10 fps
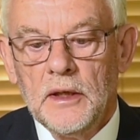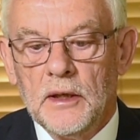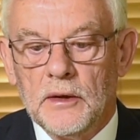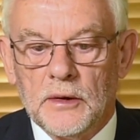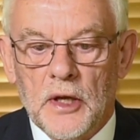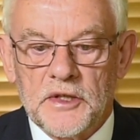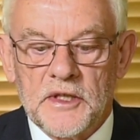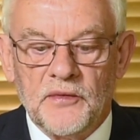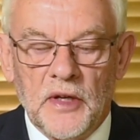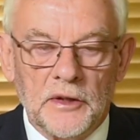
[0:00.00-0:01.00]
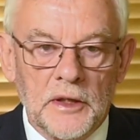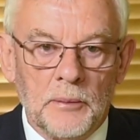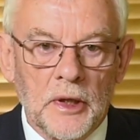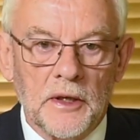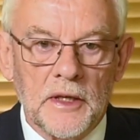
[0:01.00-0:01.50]
lots of
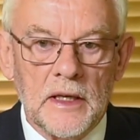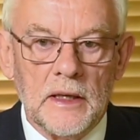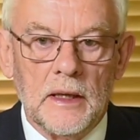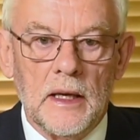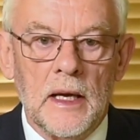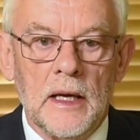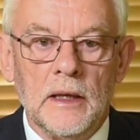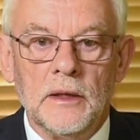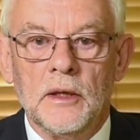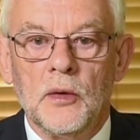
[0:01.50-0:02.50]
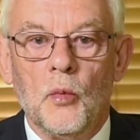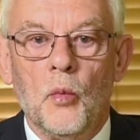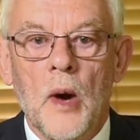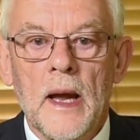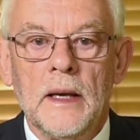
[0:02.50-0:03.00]
variability in
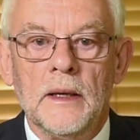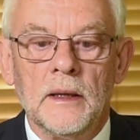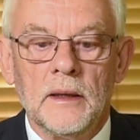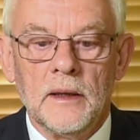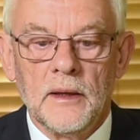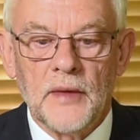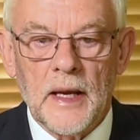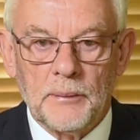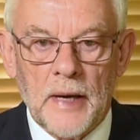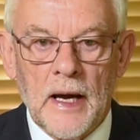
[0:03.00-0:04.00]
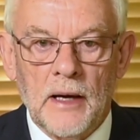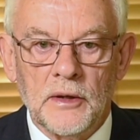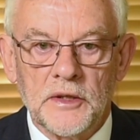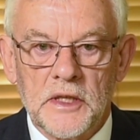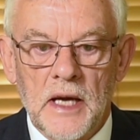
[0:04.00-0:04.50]
when that
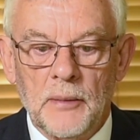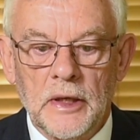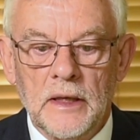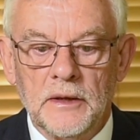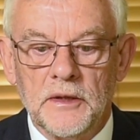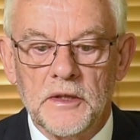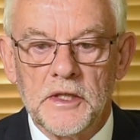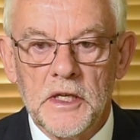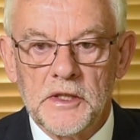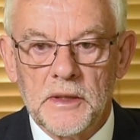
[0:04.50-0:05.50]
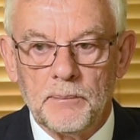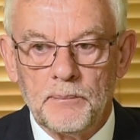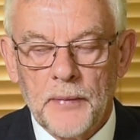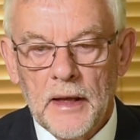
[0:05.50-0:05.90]
power is coming into the system.